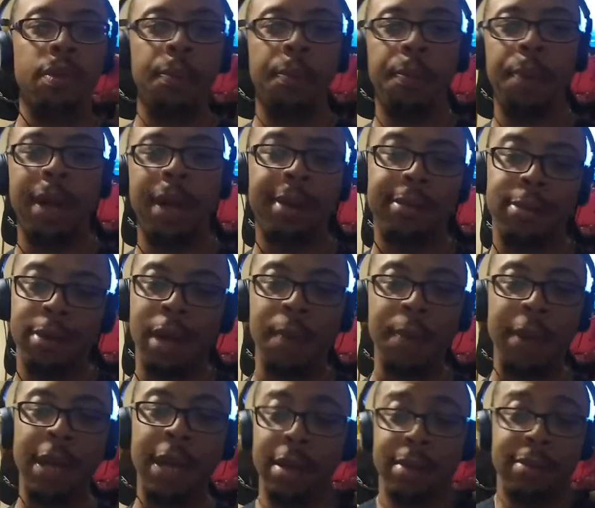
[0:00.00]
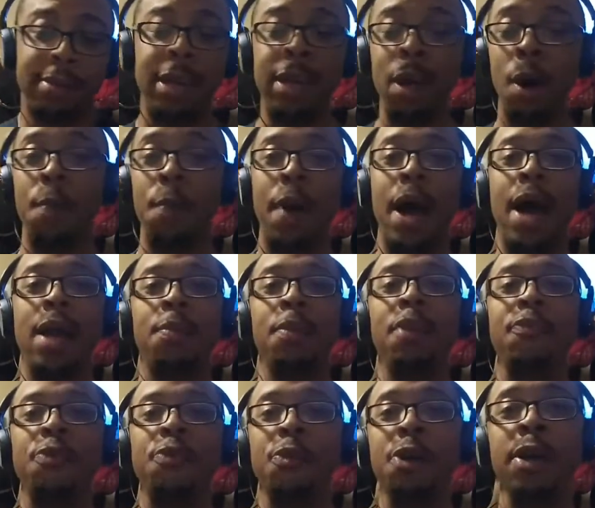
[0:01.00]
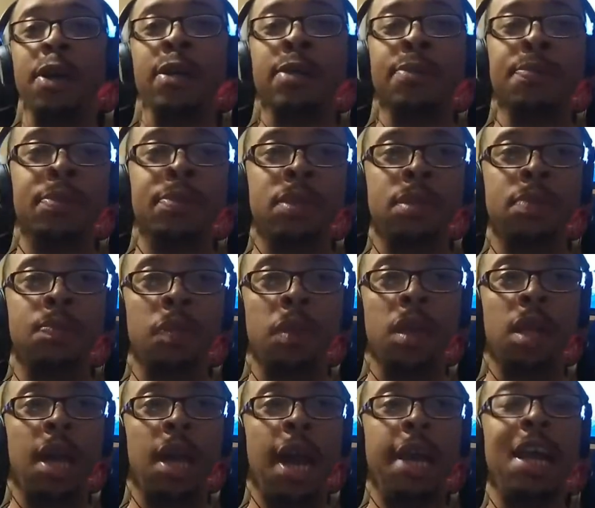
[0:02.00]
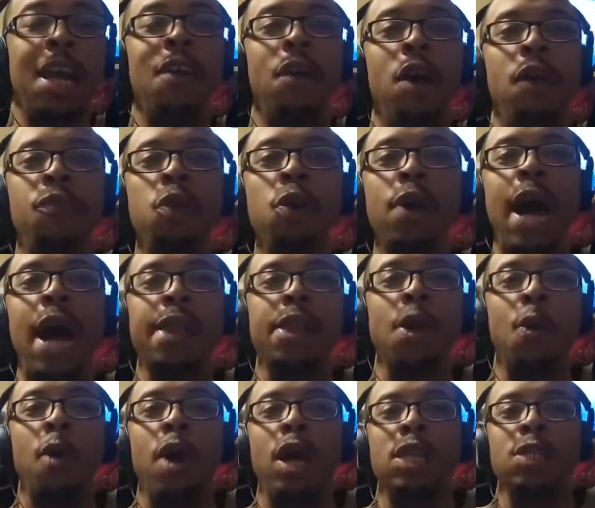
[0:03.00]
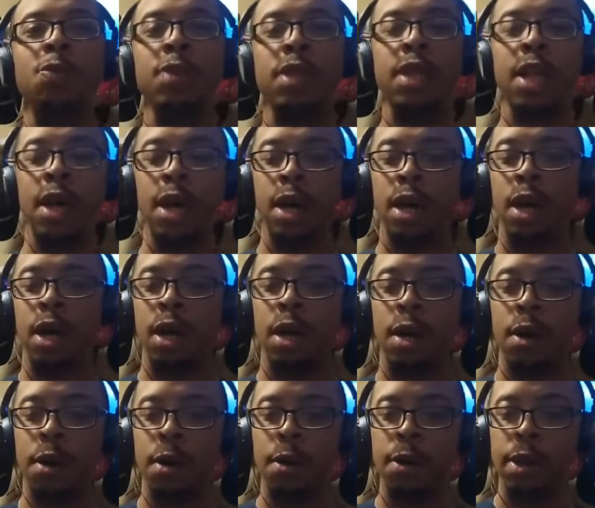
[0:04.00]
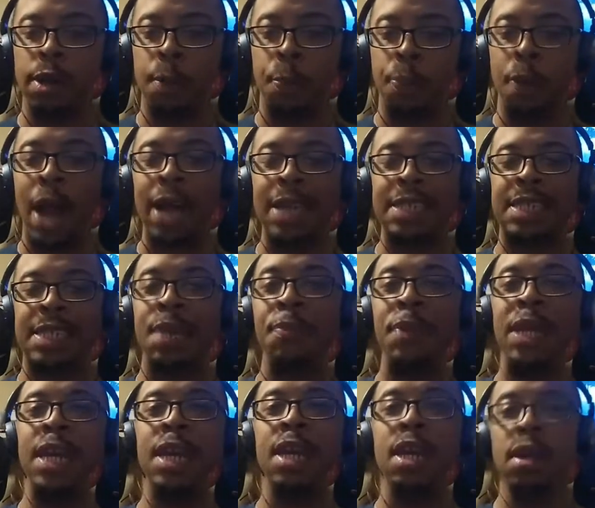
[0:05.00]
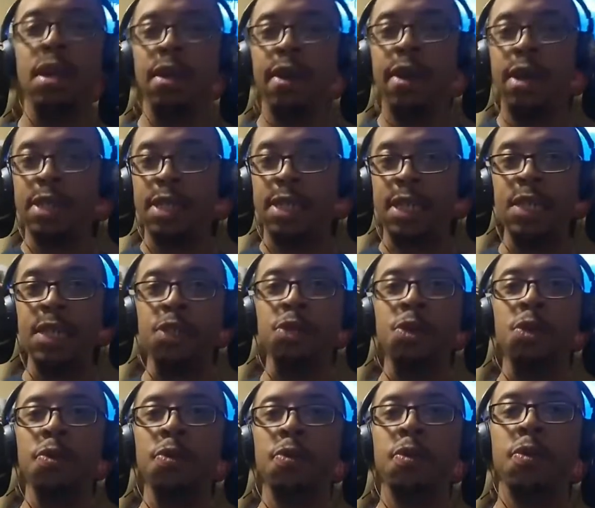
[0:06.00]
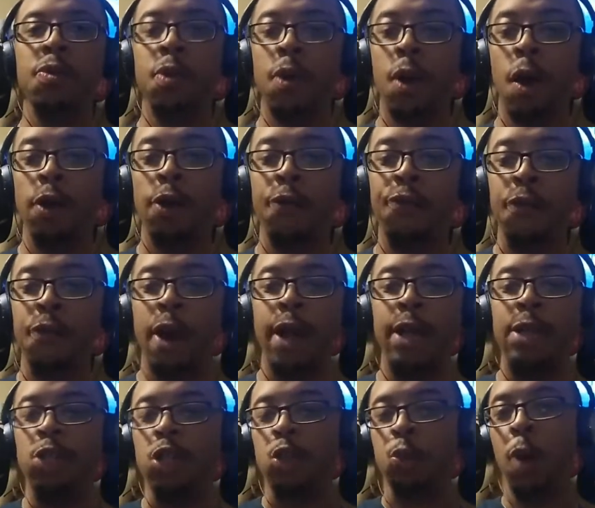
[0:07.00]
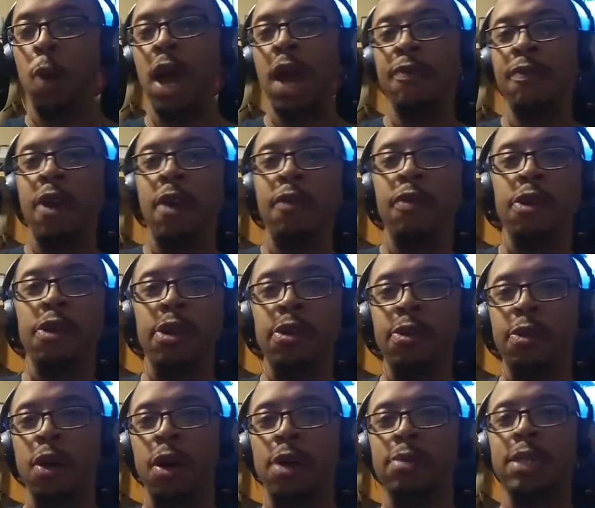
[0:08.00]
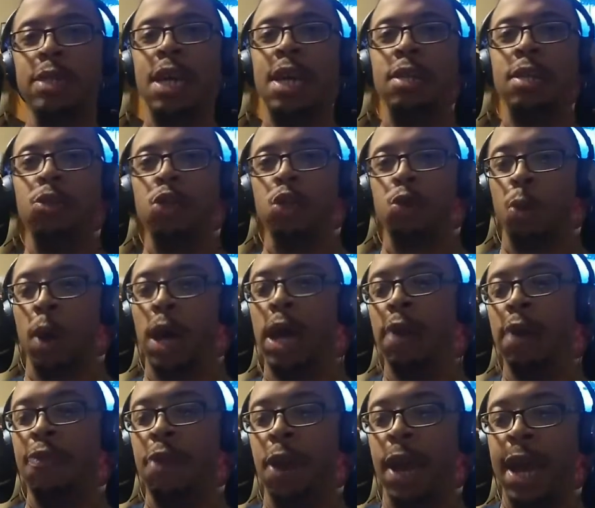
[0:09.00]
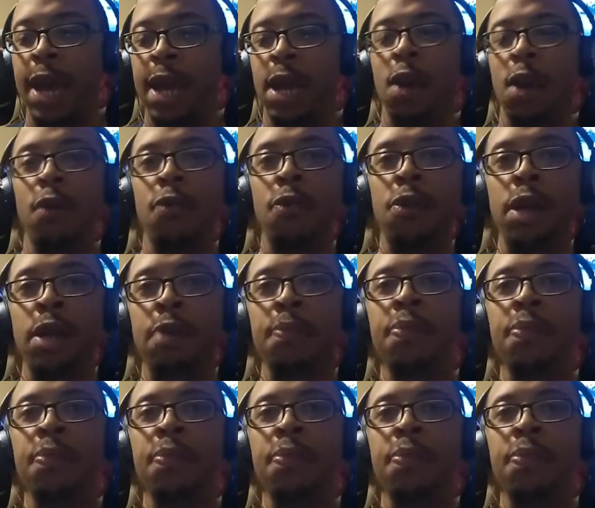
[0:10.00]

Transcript: but I mean, it don't bother me for real. And then if you got the ones with the uh the proximity sensor on the front, you just wave over it. You know what I'm saying? You just wave your hand over it.